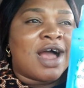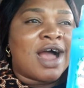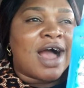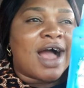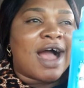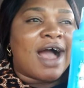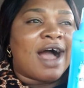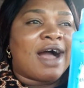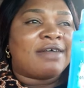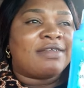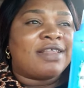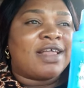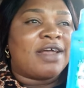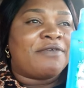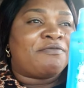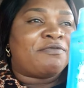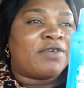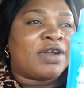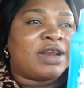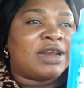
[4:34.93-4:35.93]
I had a
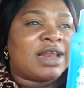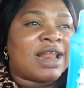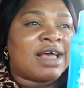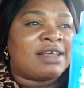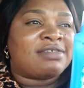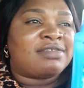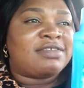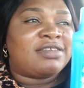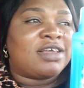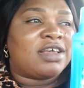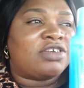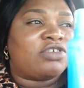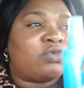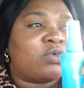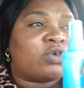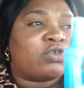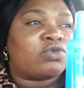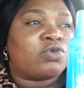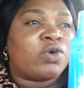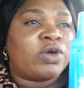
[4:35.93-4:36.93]
friend last year, she
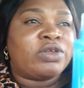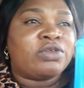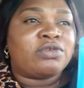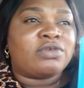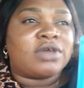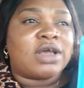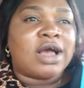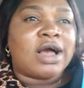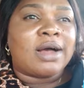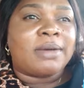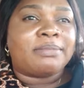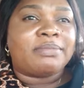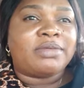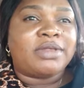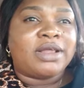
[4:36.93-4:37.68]
was going to camp.